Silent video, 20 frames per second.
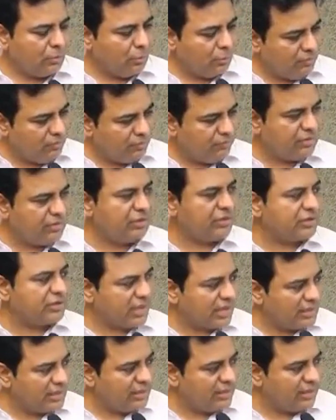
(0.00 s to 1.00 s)
whether it's
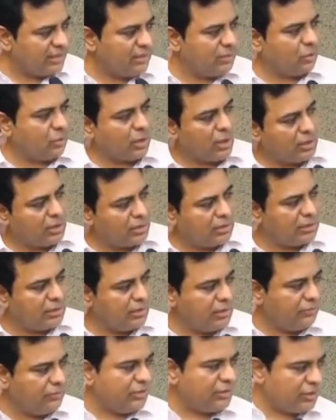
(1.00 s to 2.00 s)
healthy or
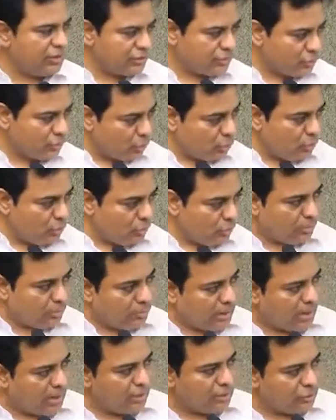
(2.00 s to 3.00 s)
unhealthy, whether it's good or
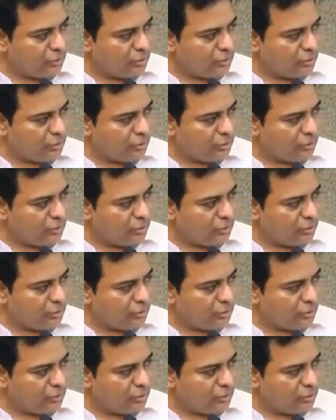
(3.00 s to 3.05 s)
bad,